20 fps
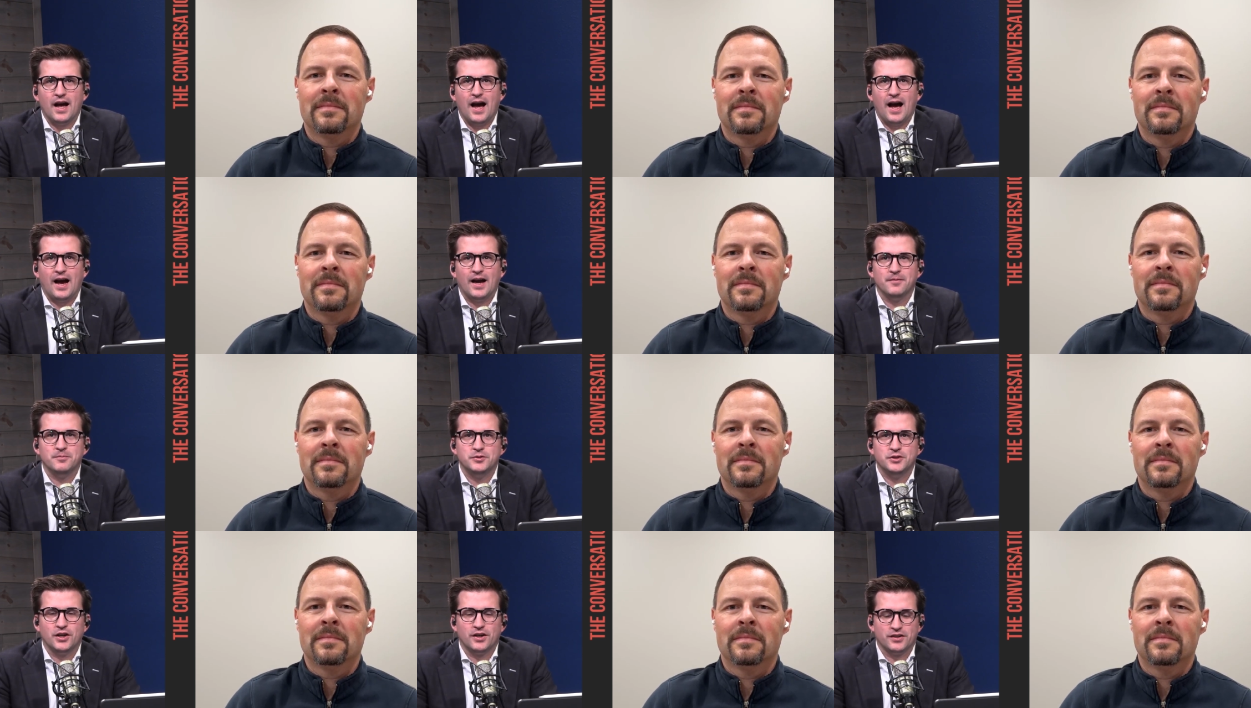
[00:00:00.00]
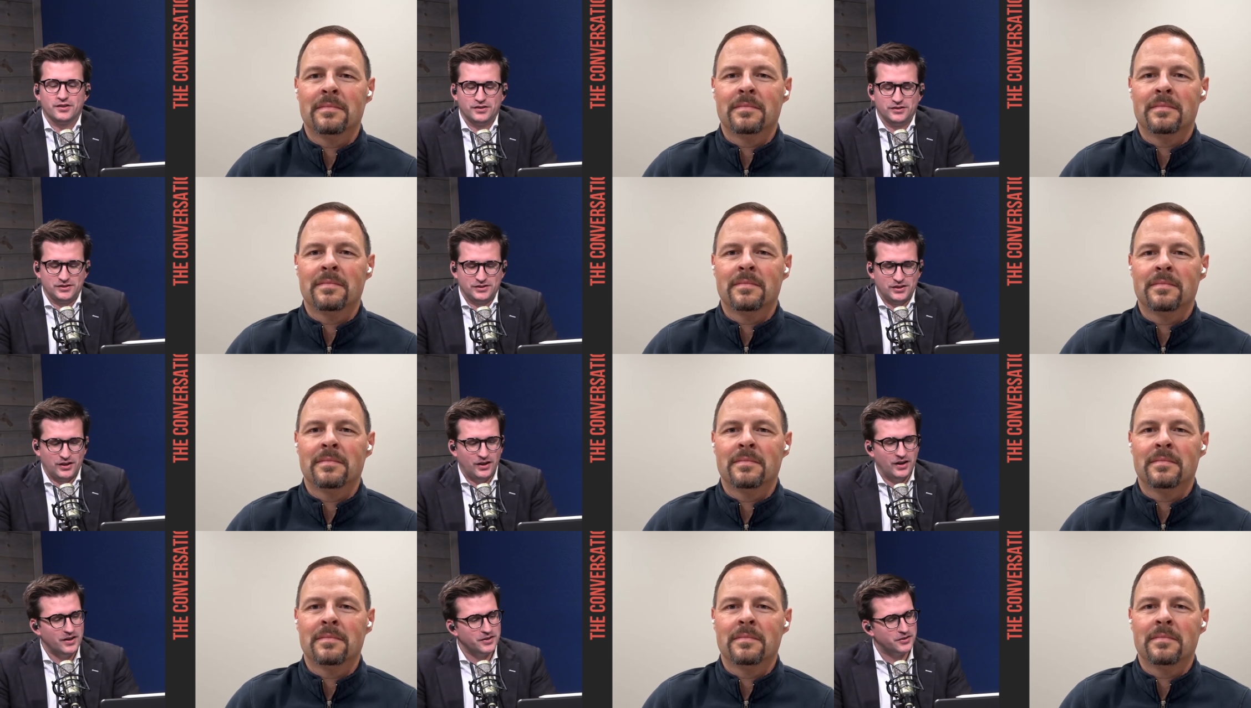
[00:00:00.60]
Speaker 1: I'm Jonathan
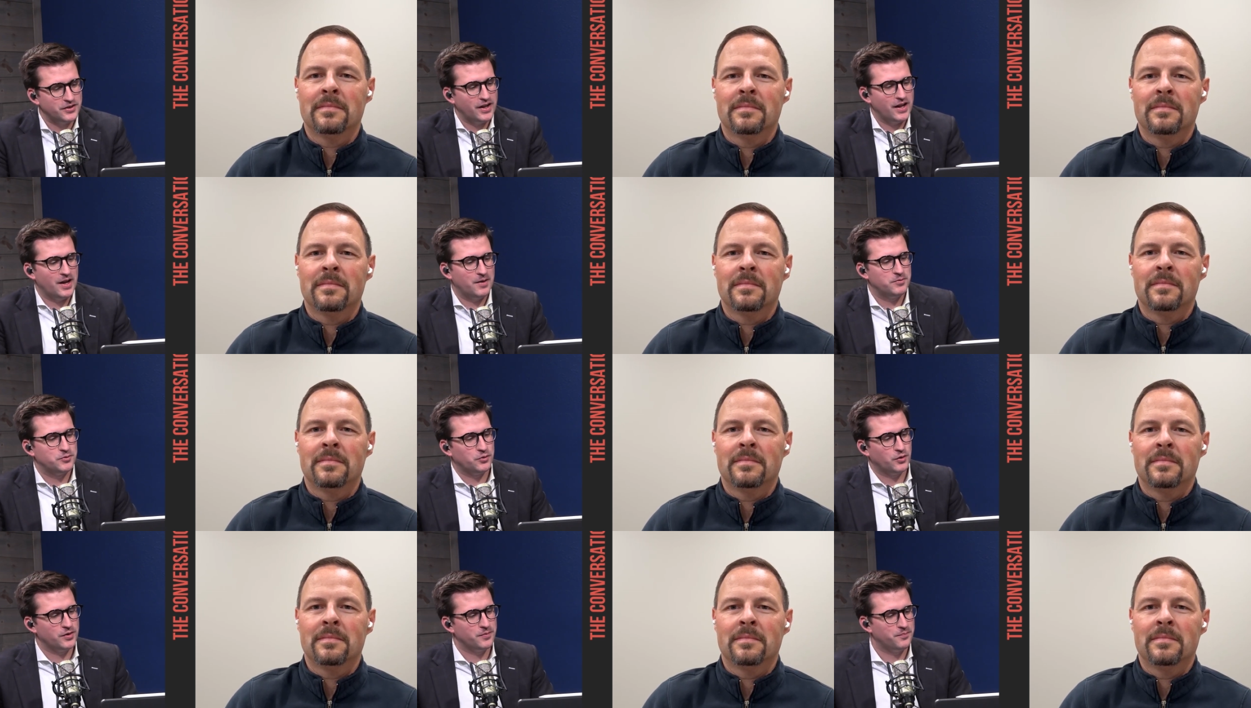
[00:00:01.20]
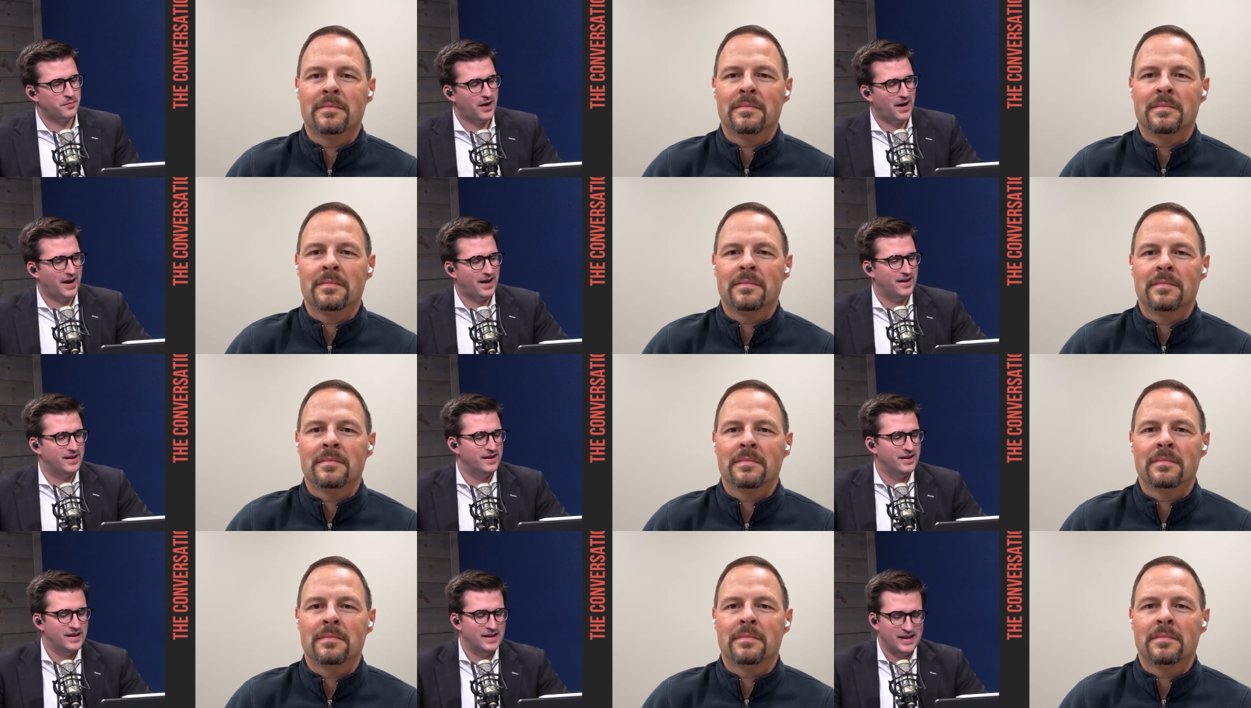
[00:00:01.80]
Starr, and today I'm joined
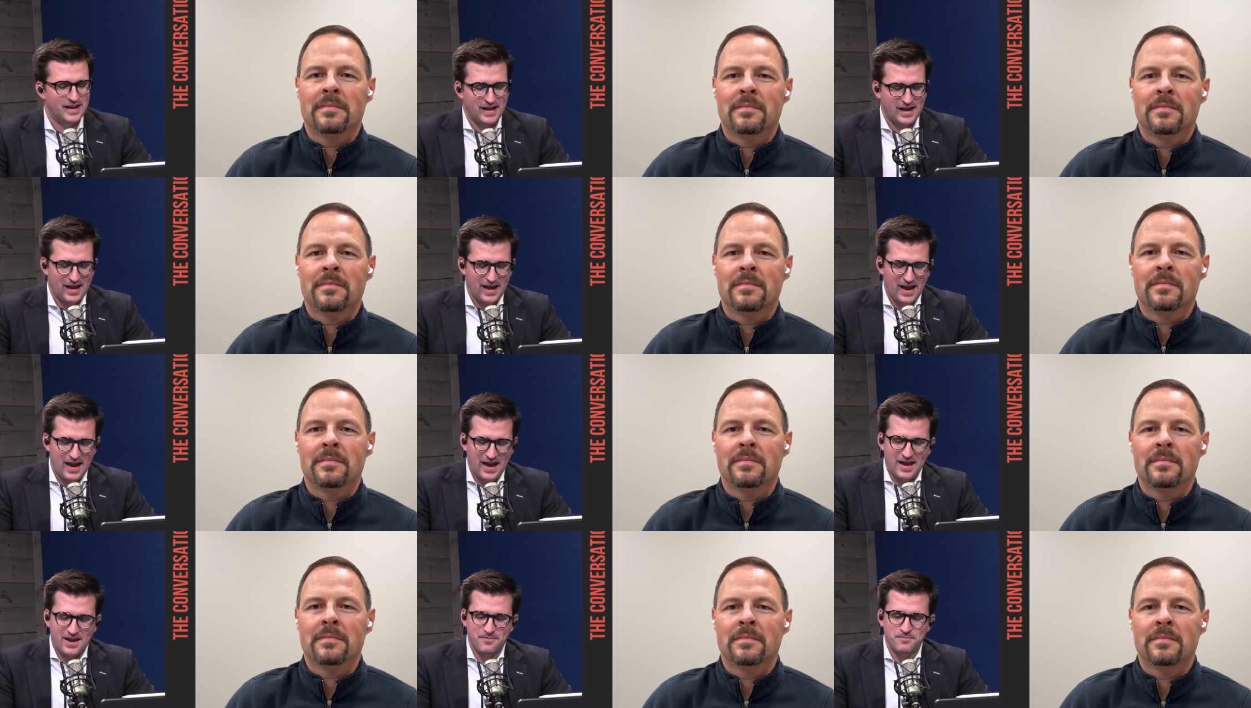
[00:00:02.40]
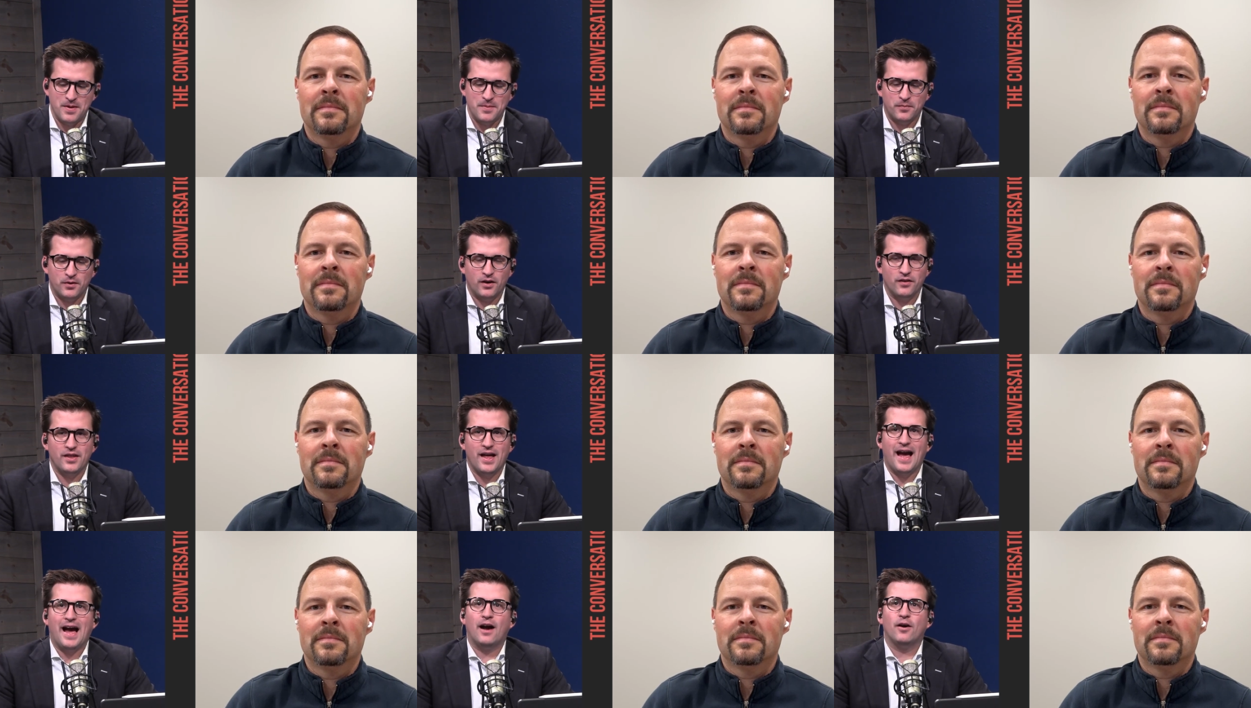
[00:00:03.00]
by a member
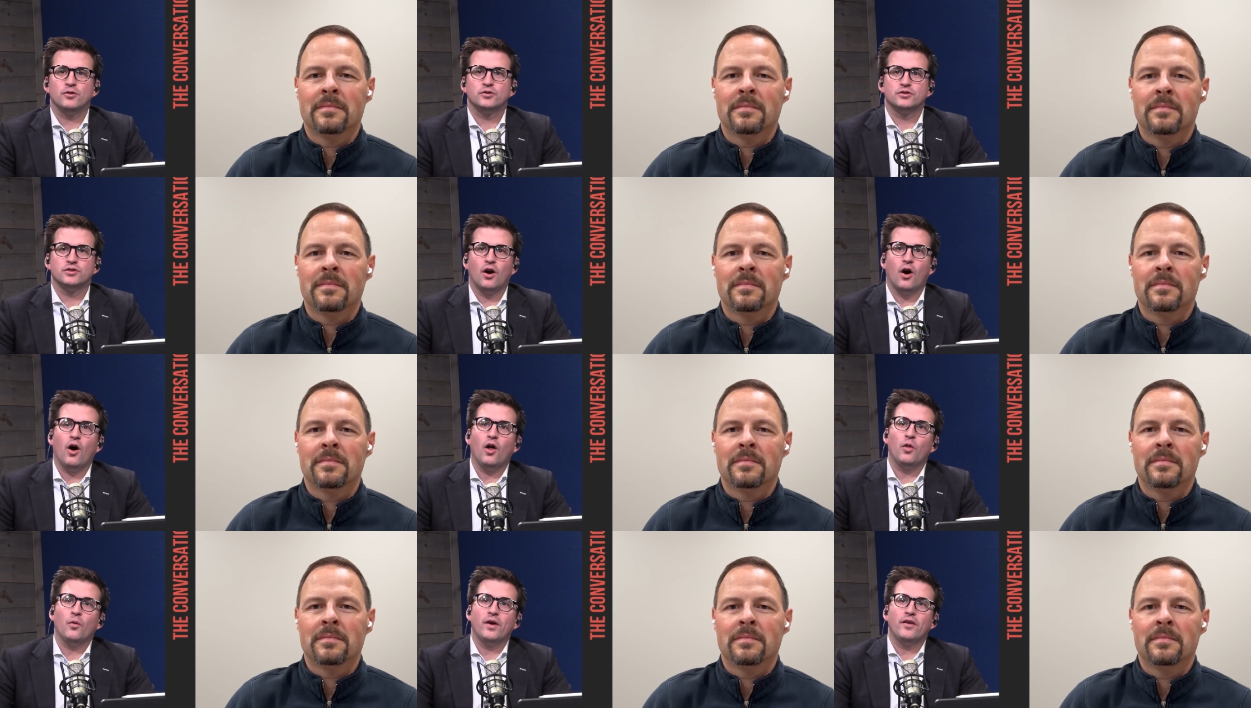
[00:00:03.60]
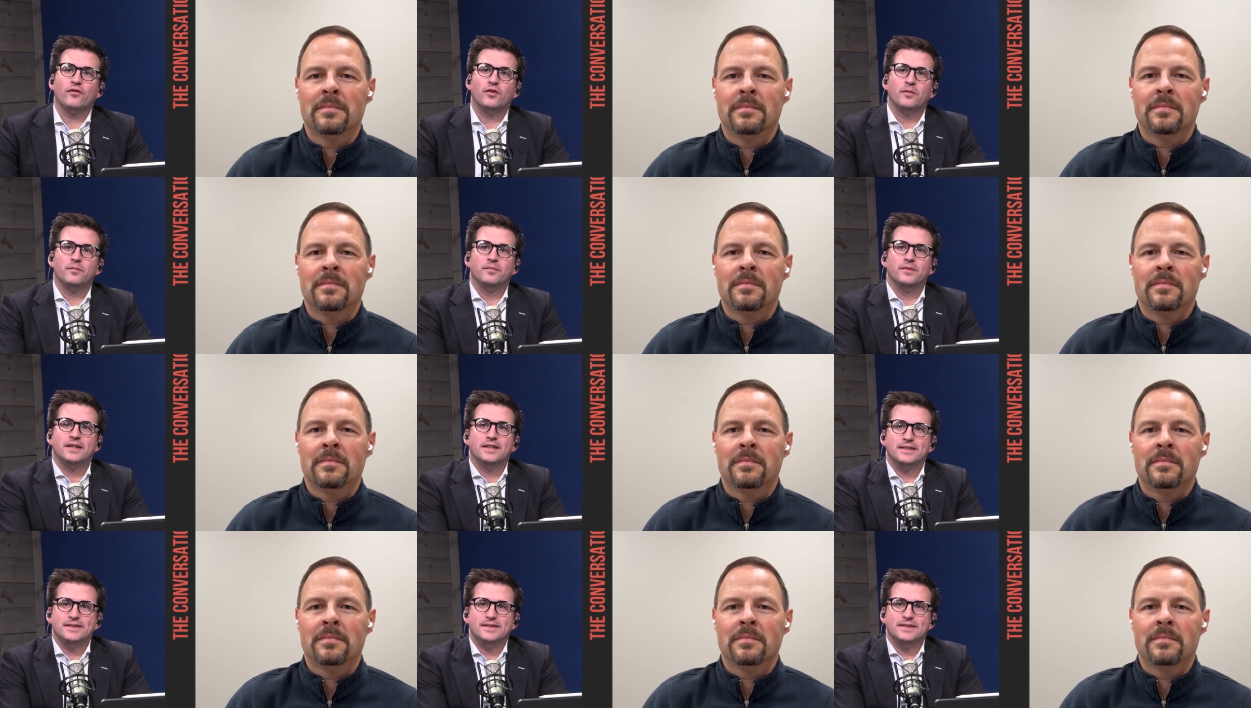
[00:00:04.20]
of the House all the way from